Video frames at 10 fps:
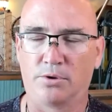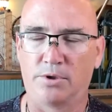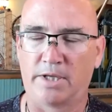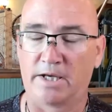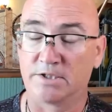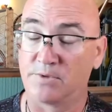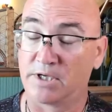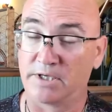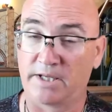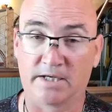Next, we
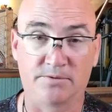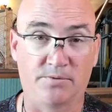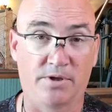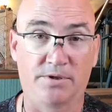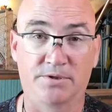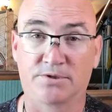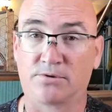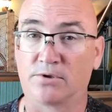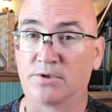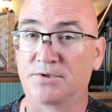connect with
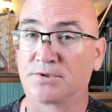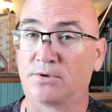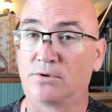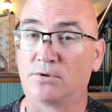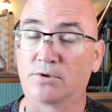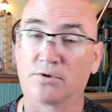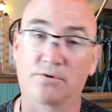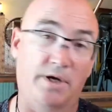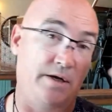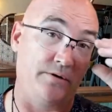Source, Soul,
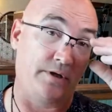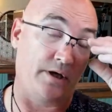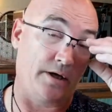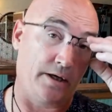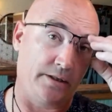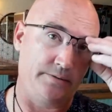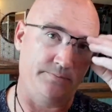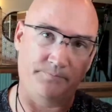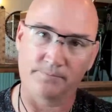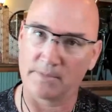Creator, God,
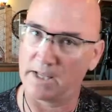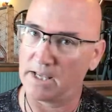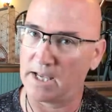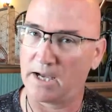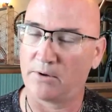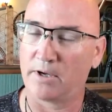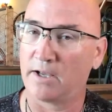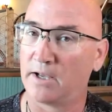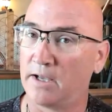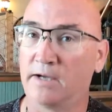
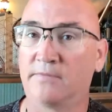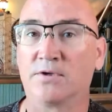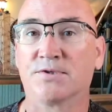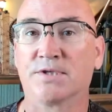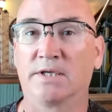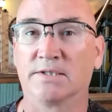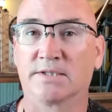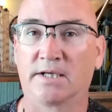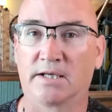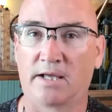however you see and
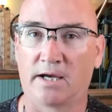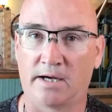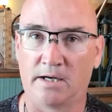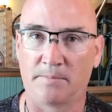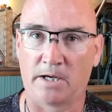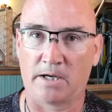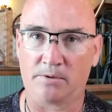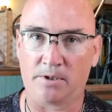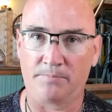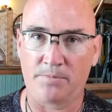say that higher
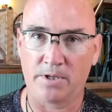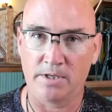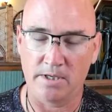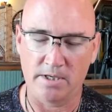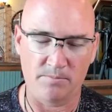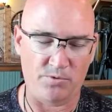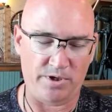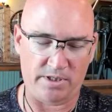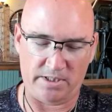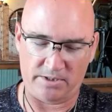power.
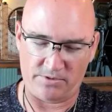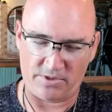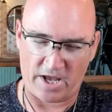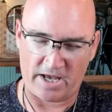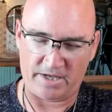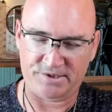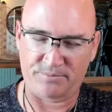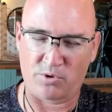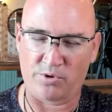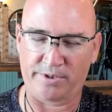Breathing in that
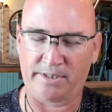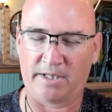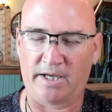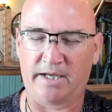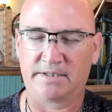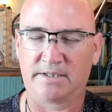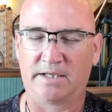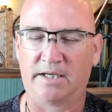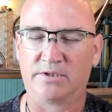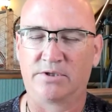supporting light
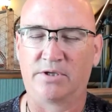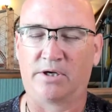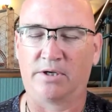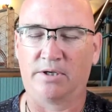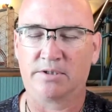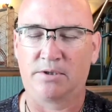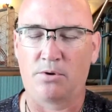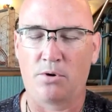into the heart.